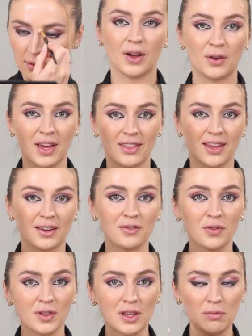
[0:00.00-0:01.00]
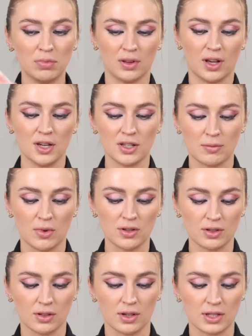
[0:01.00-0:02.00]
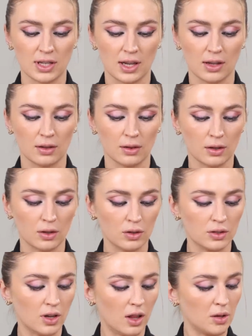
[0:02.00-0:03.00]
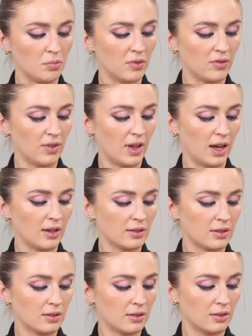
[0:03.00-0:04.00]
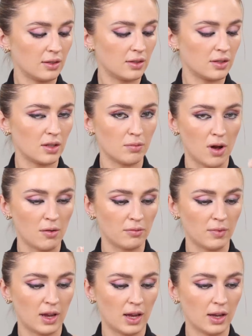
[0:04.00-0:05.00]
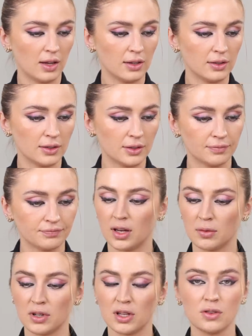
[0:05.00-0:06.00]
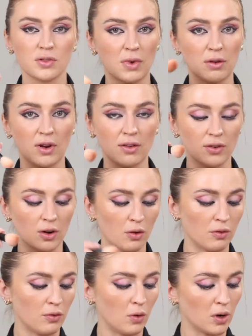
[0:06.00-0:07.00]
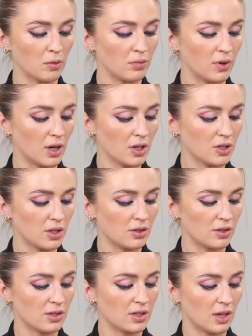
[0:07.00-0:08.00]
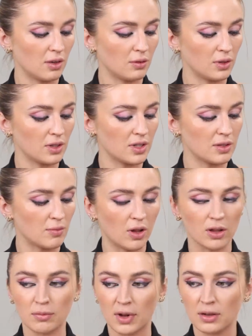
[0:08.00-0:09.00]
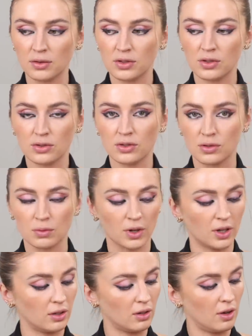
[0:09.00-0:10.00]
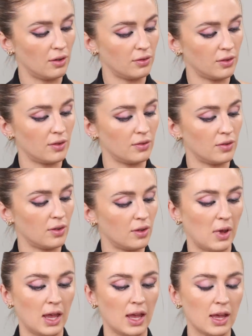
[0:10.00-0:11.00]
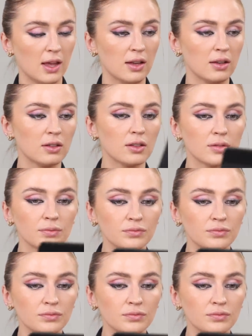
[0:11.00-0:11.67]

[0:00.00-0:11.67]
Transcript: Okay, then for the blush, I'm also gonna take a little dollop of that into the palm of my hand, and I'm gonna use my Refer 04 brush and just take really small amounts, just working off of my hand.